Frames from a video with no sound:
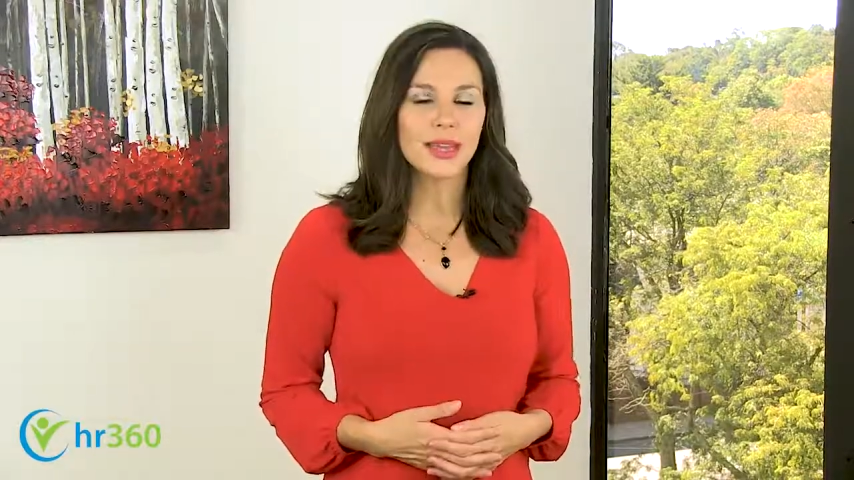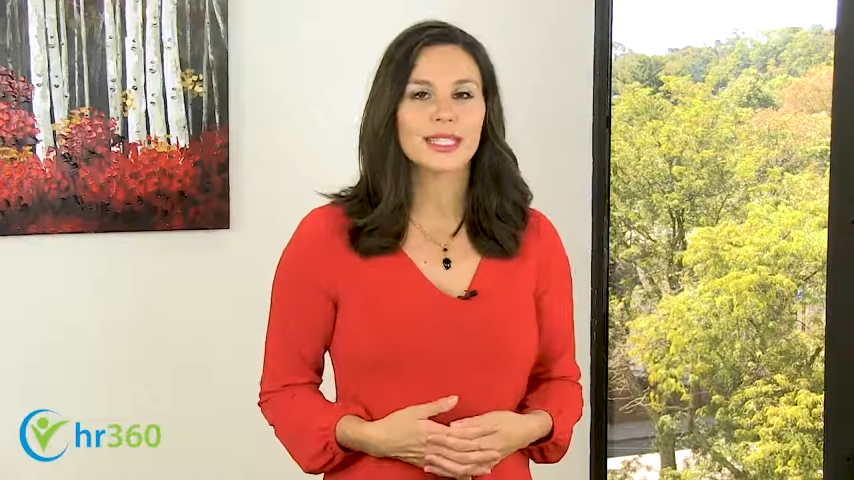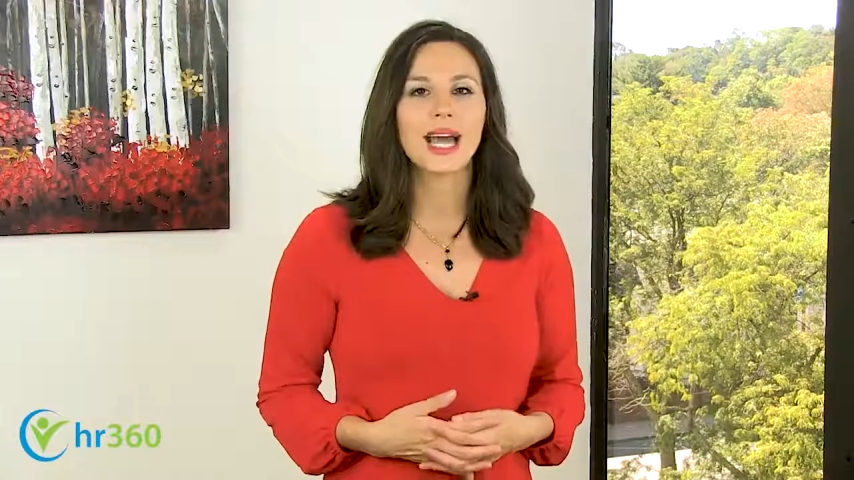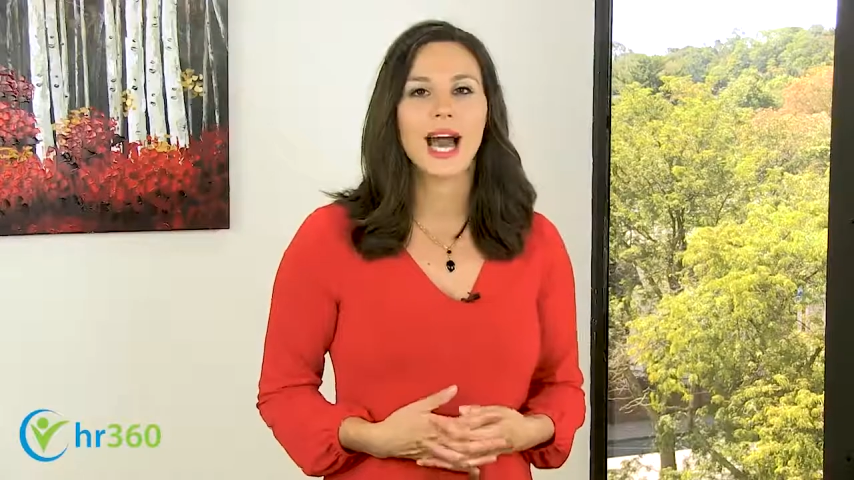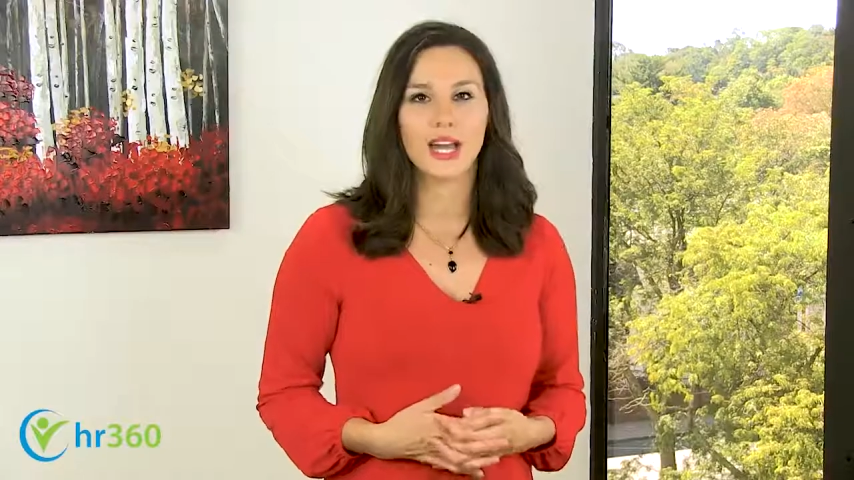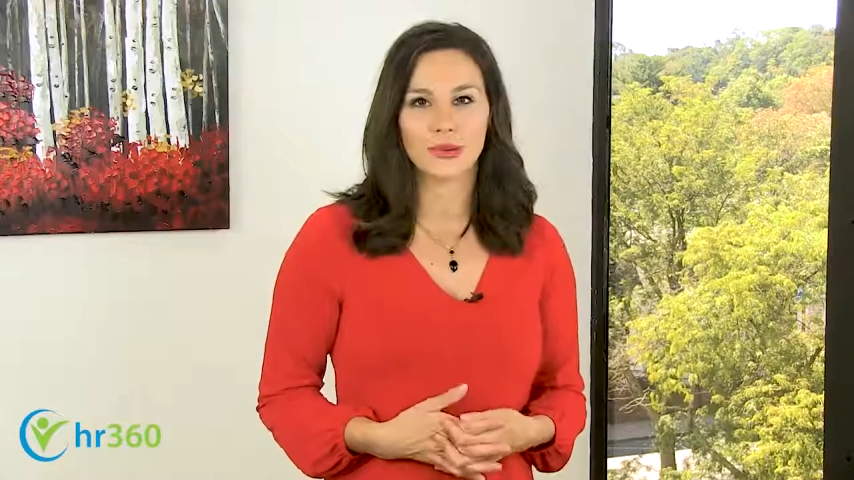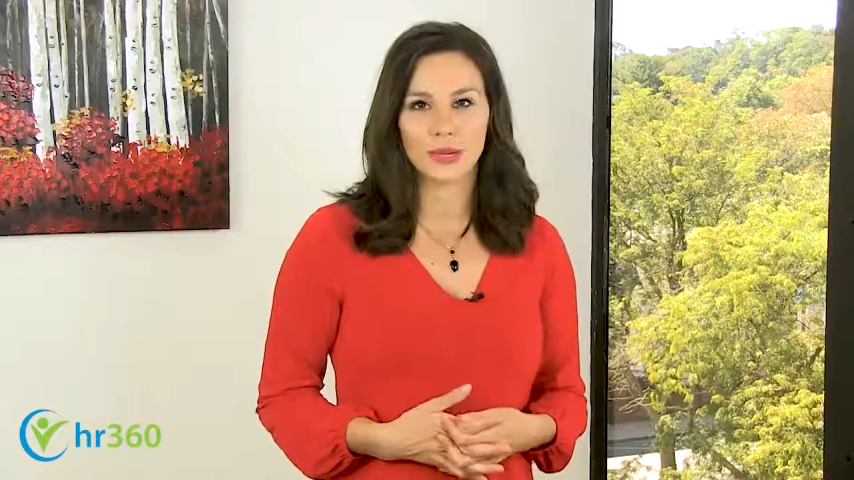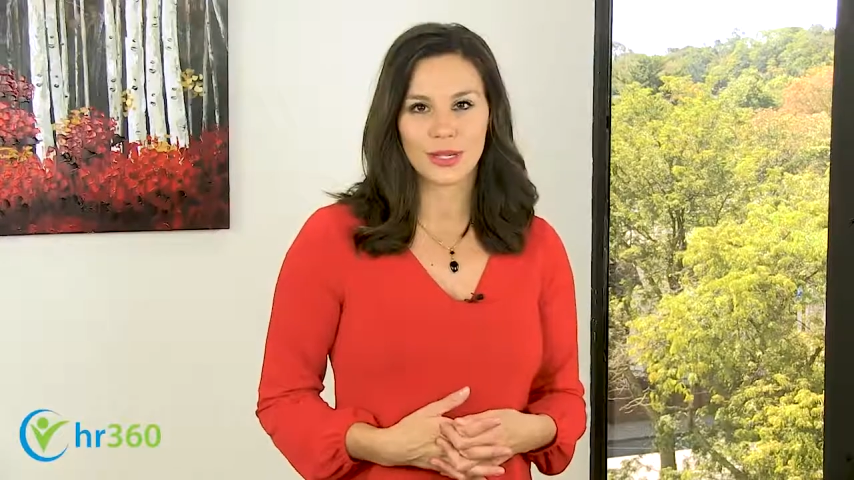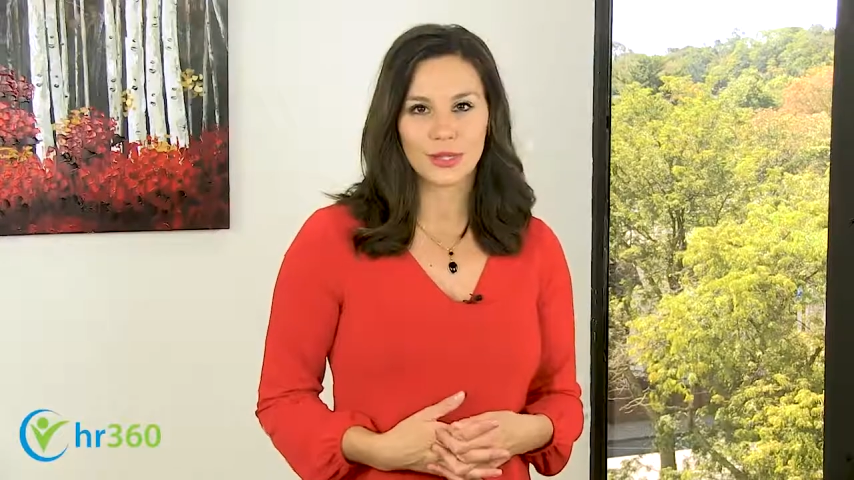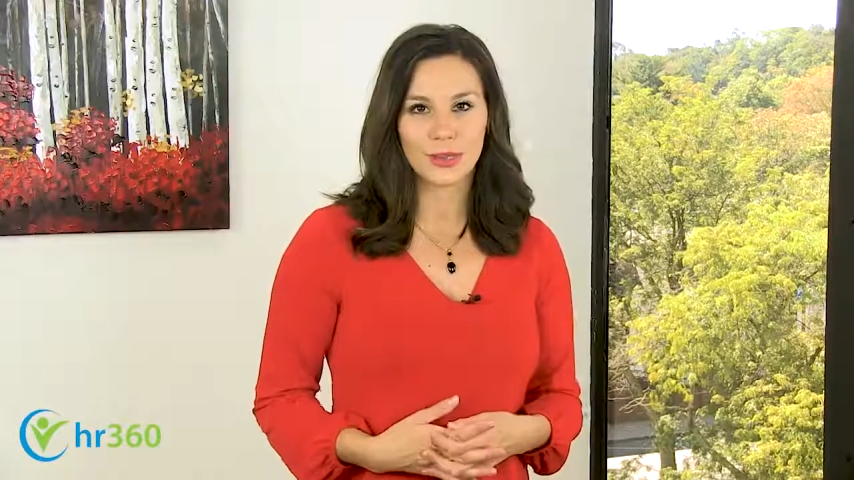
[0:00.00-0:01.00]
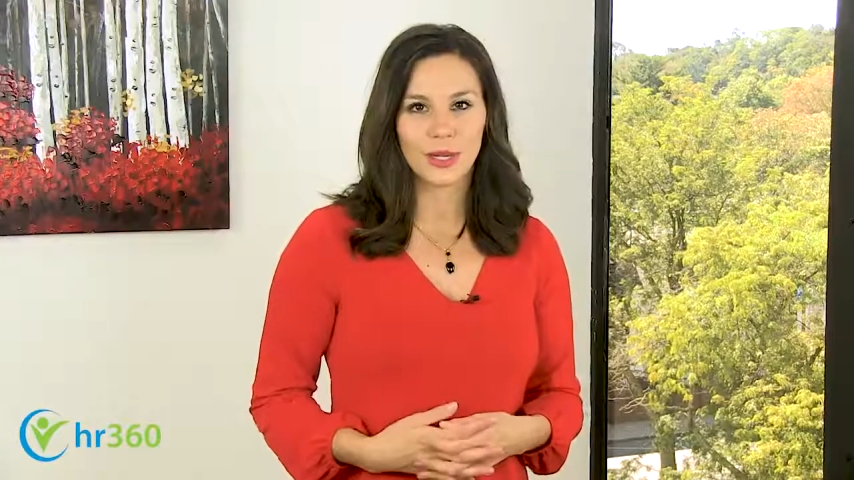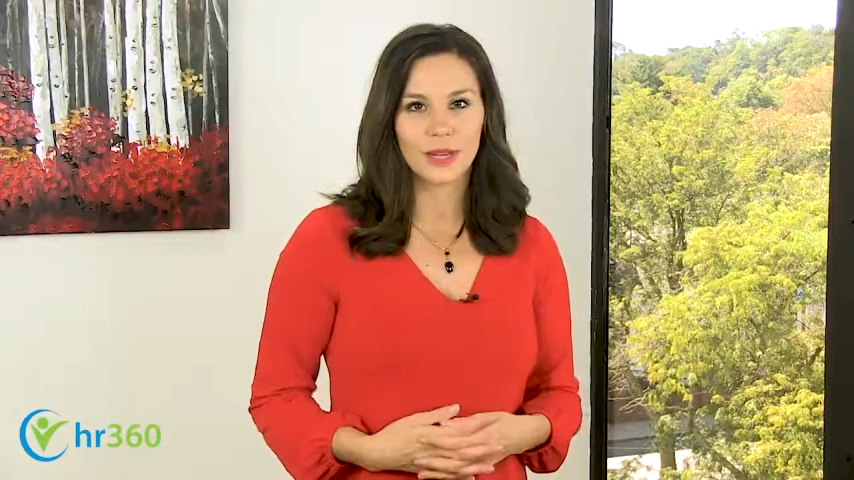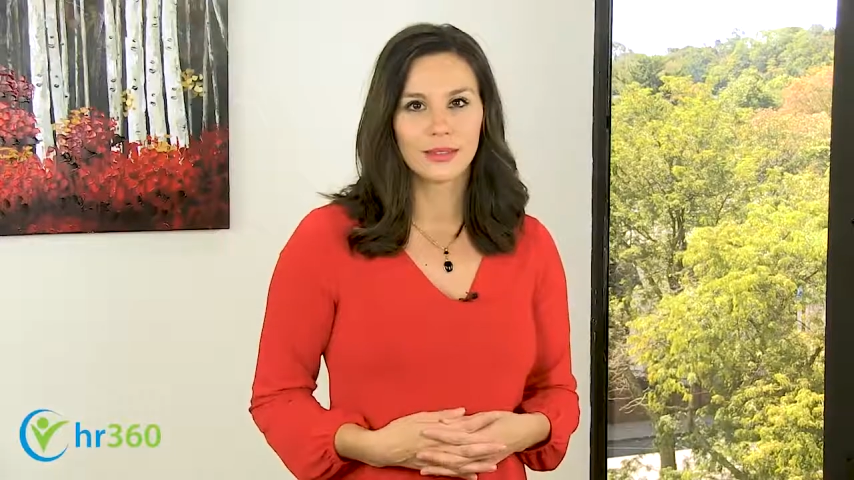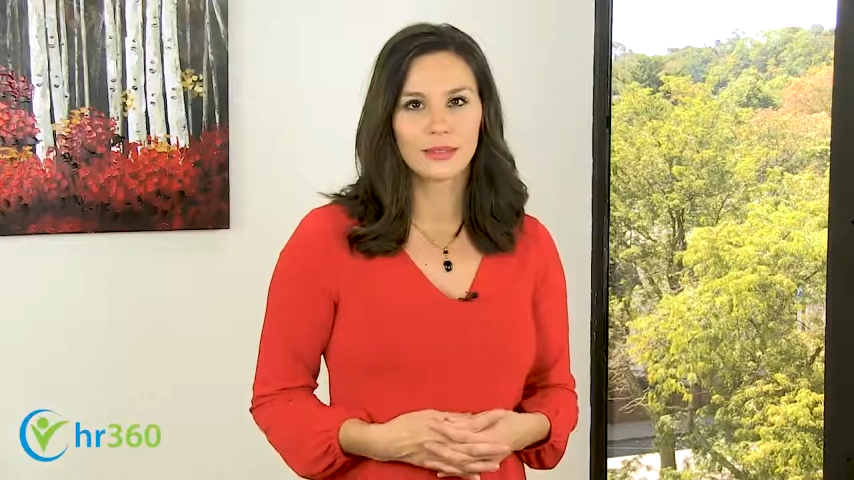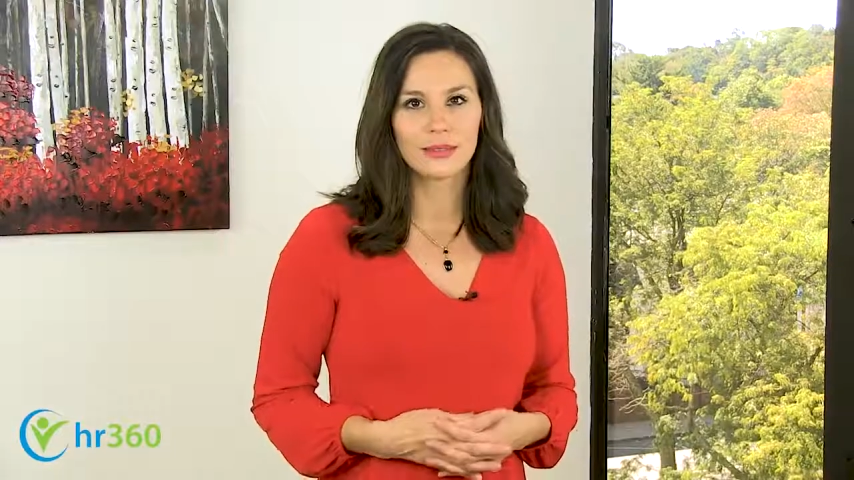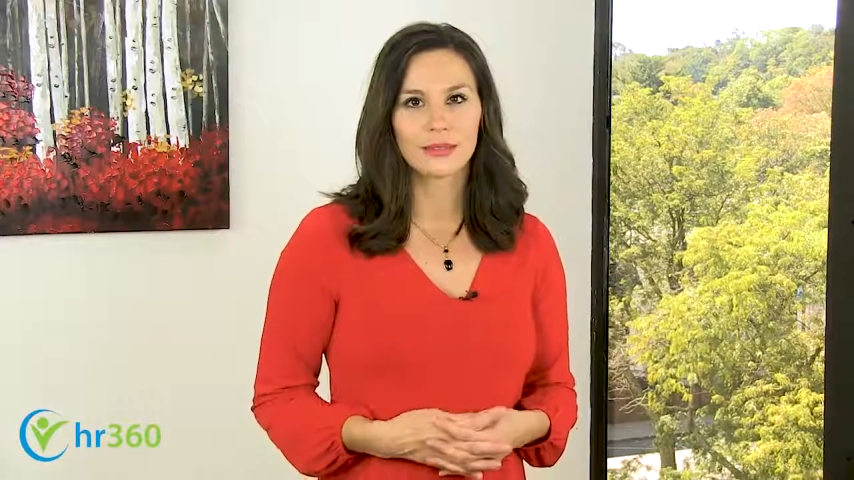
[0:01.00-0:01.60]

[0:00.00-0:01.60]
as a hiring tool.